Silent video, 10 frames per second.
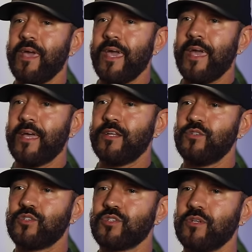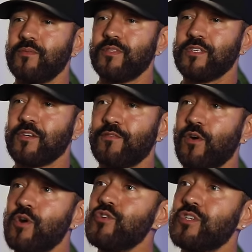and this
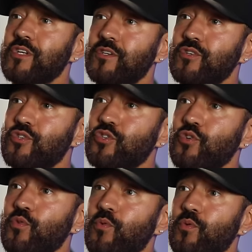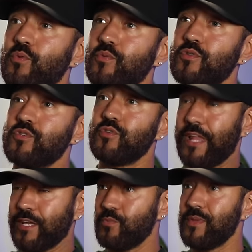aversion to,
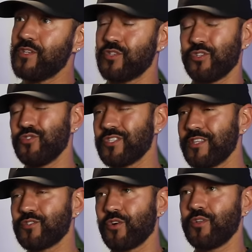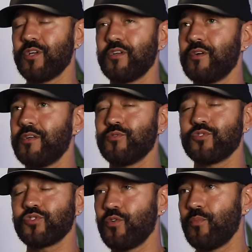like you mentioned, you said this earlier and it was
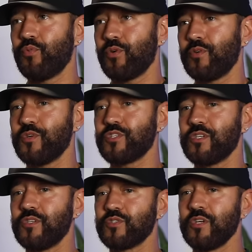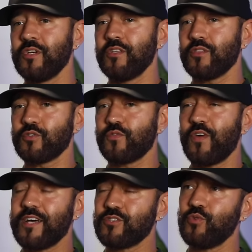so important, which is those
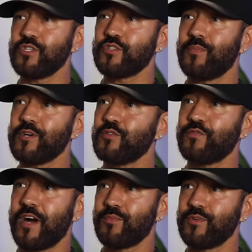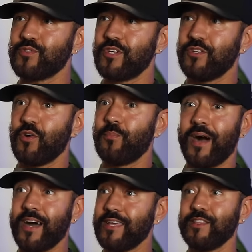fast twitch muscle fibers, and your
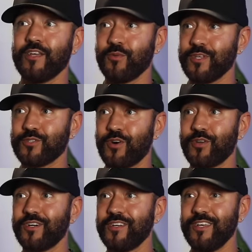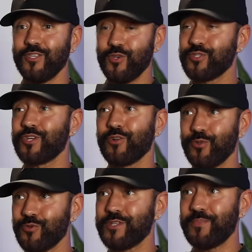body literally is on a use it or
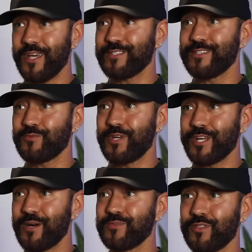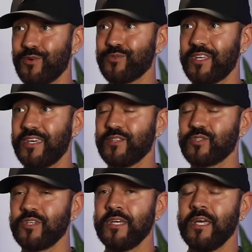lose it basis when yeah. it comes to those
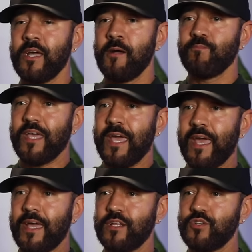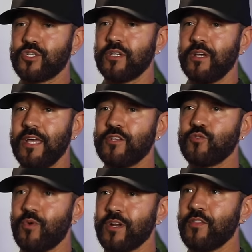things. And it is
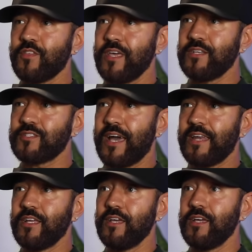one of the things that,